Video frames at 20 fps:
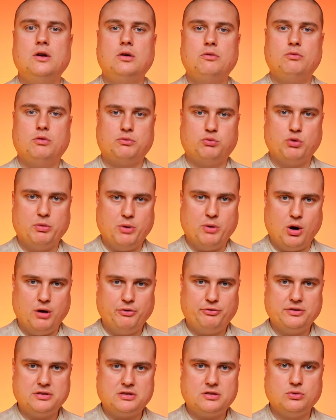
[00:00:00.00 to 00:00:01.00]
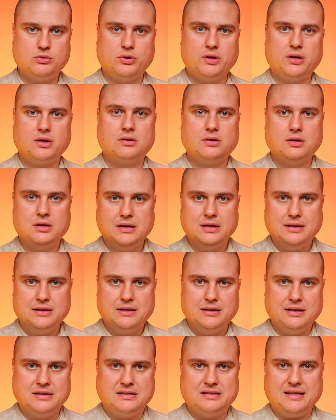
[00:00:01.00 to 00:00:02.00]
What Wim Hof is doing
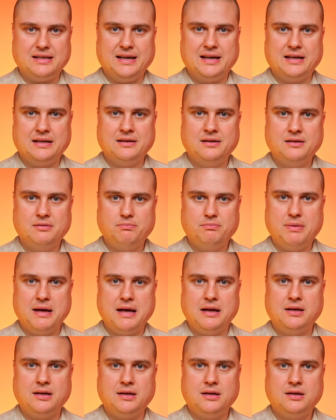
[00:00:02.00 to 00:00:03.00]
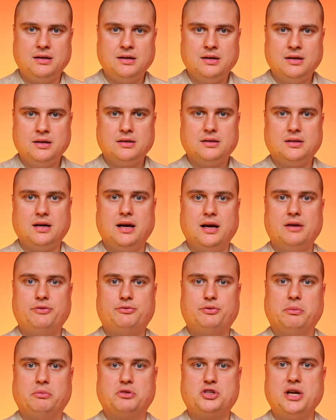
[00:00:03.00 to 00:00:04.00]
is in, belly,
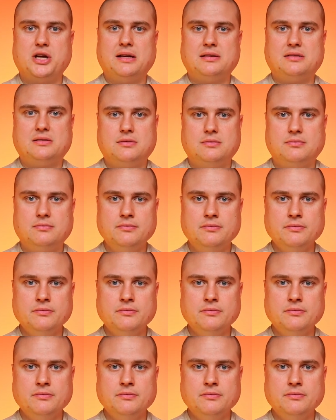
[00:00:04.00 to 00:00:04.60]
diaphragm, chest.